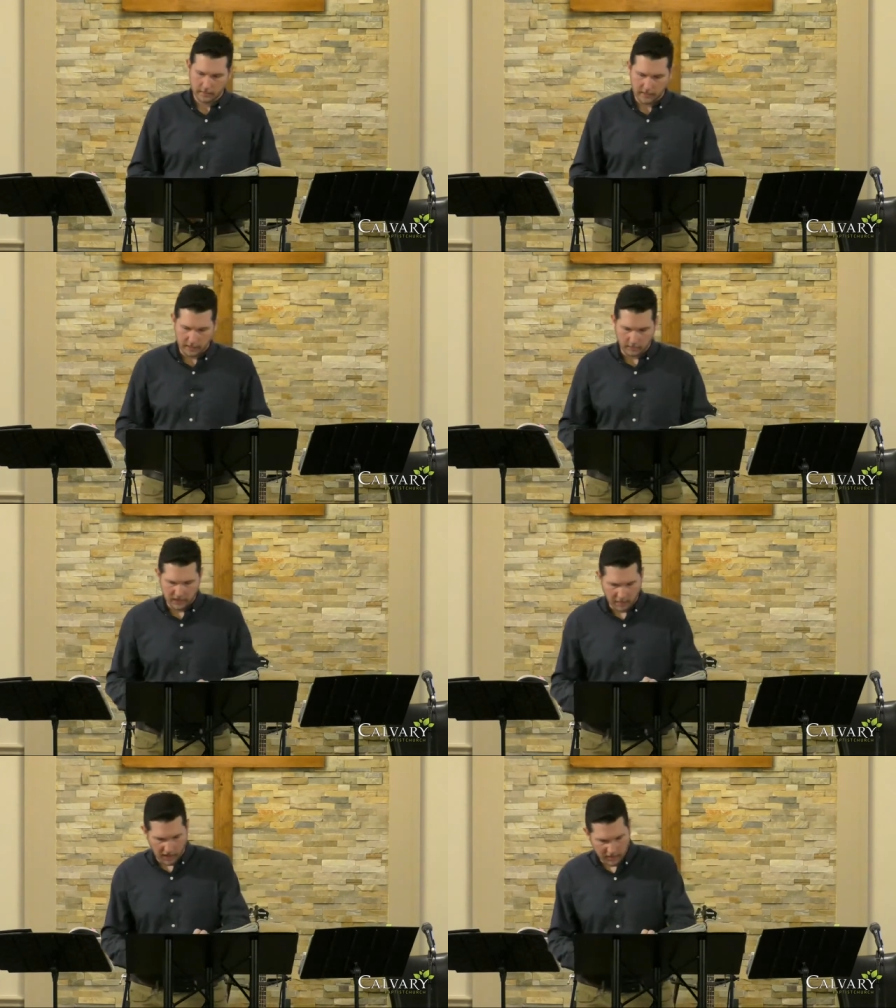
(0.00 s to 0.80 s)
It's to
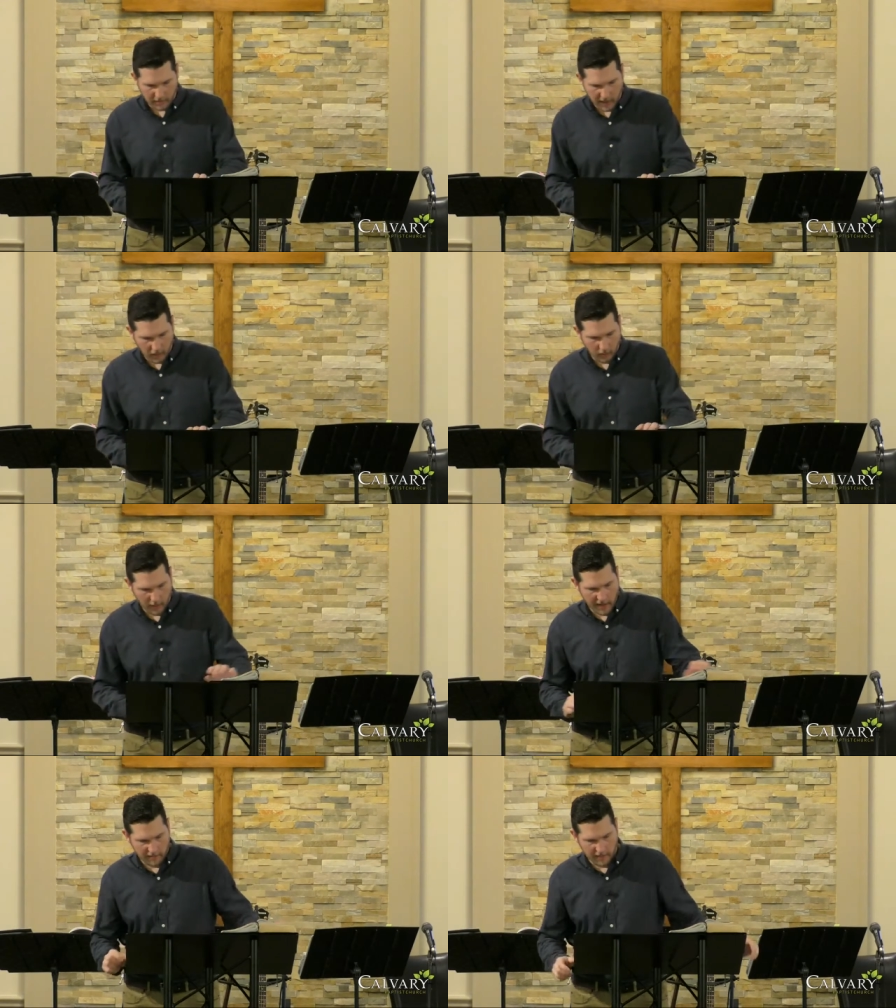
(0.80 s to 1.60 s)
respond to my own
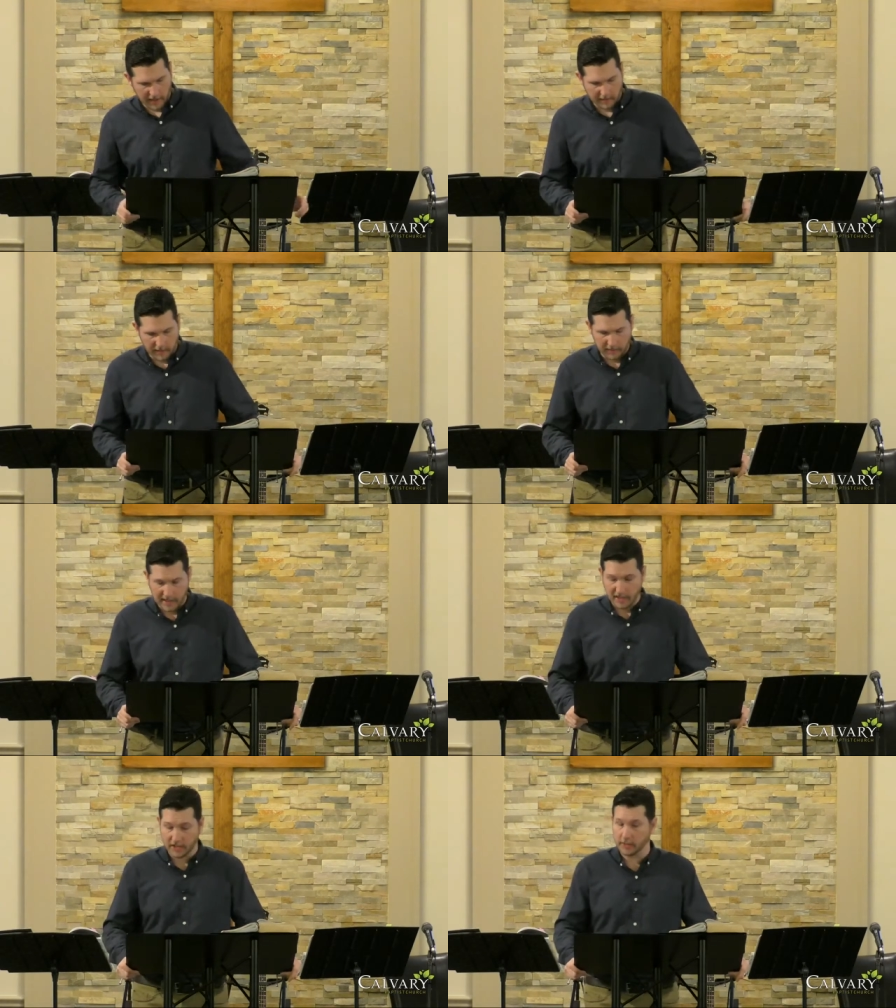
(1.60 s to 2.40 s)
wavering and
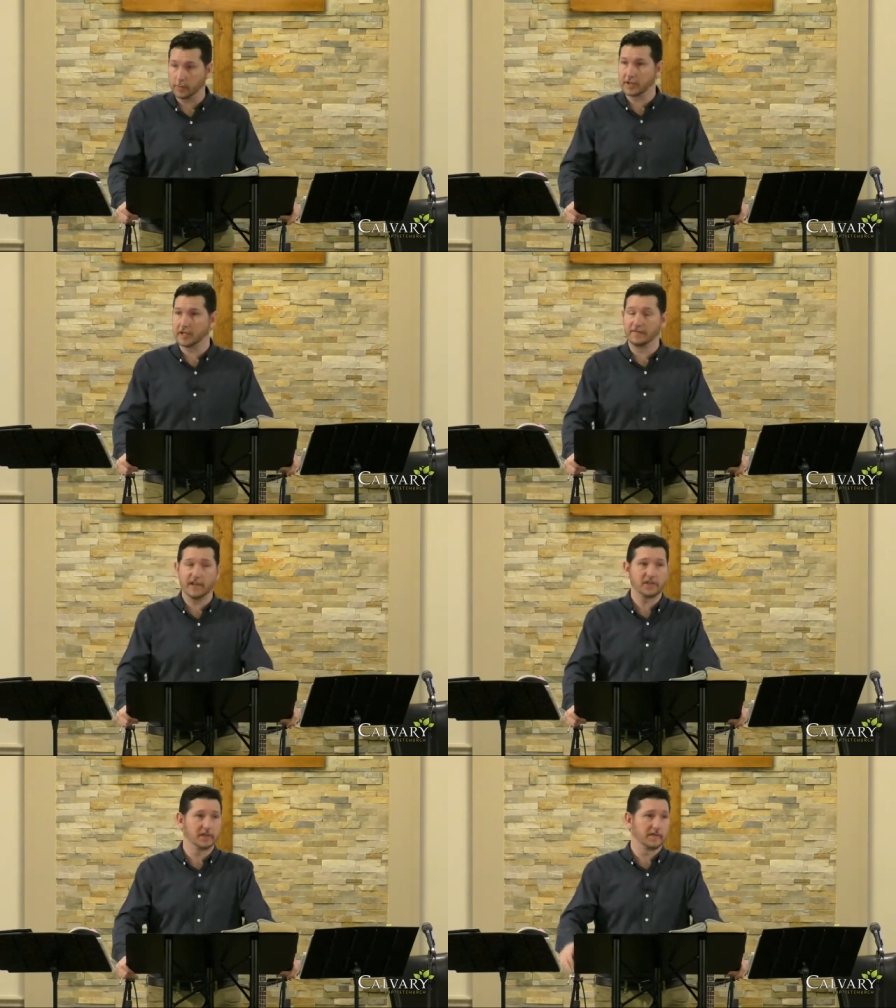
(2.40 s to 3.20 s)
temptations with the
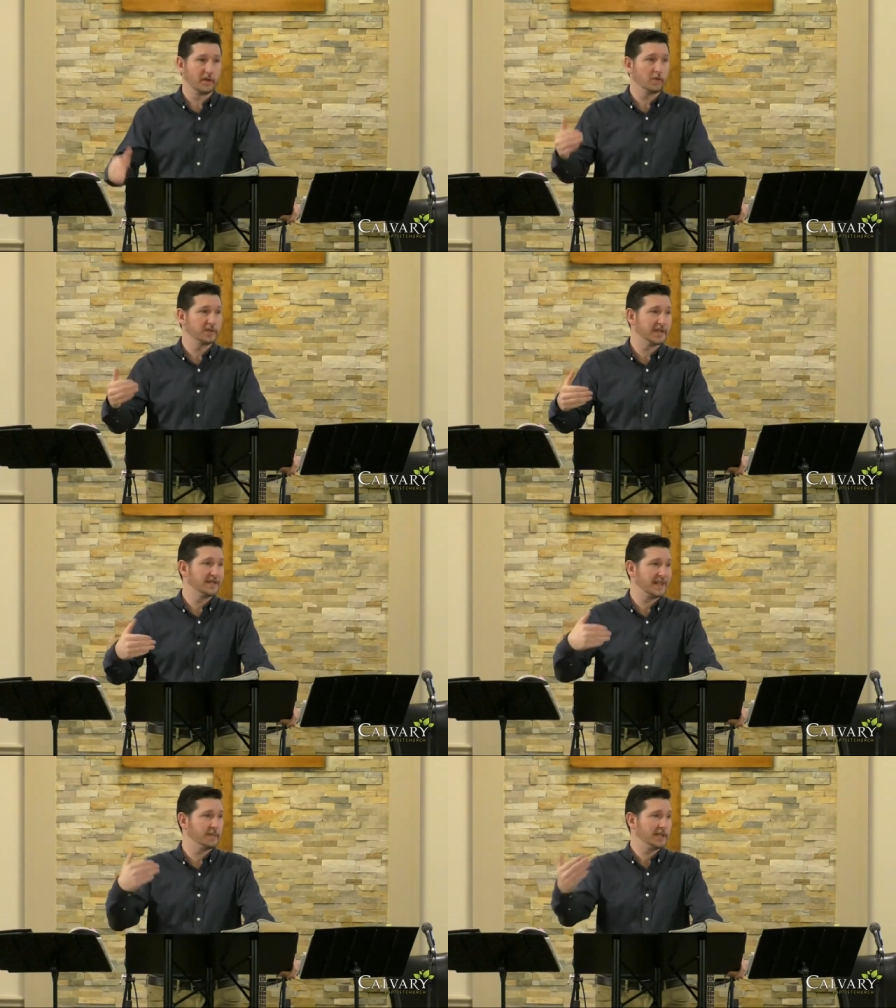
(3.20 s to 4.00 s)
convictions of those
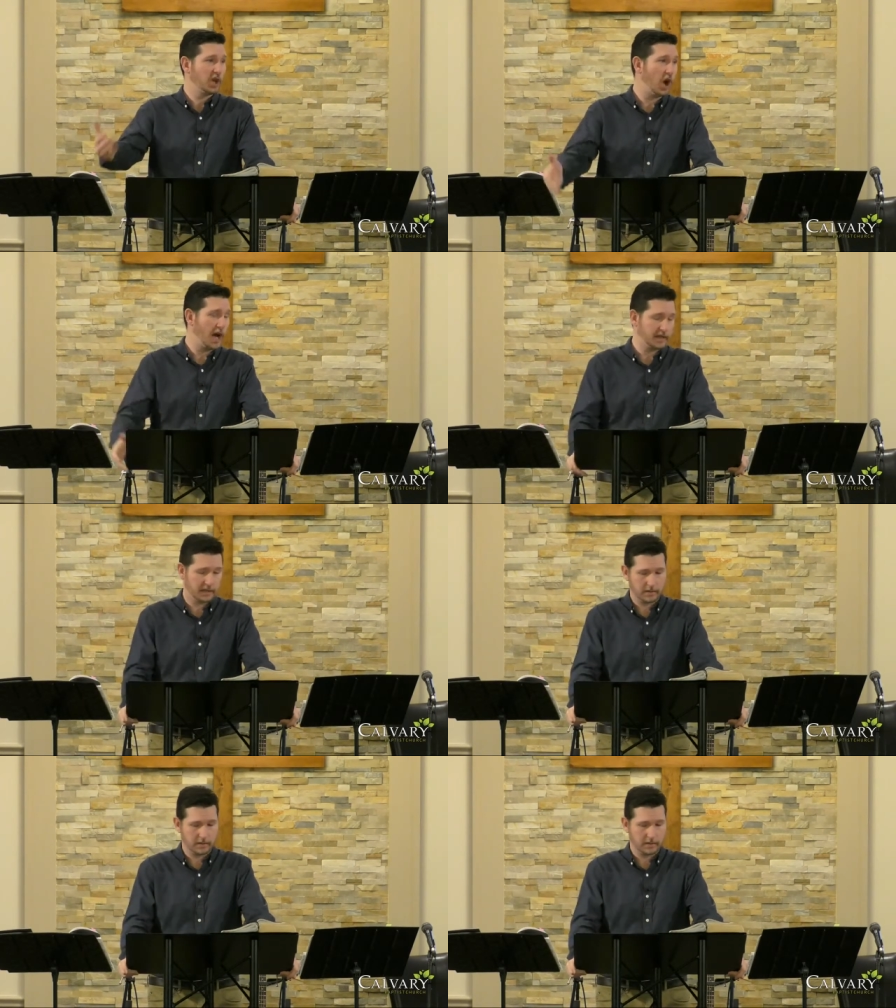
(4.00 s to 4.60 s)
things that have been taught.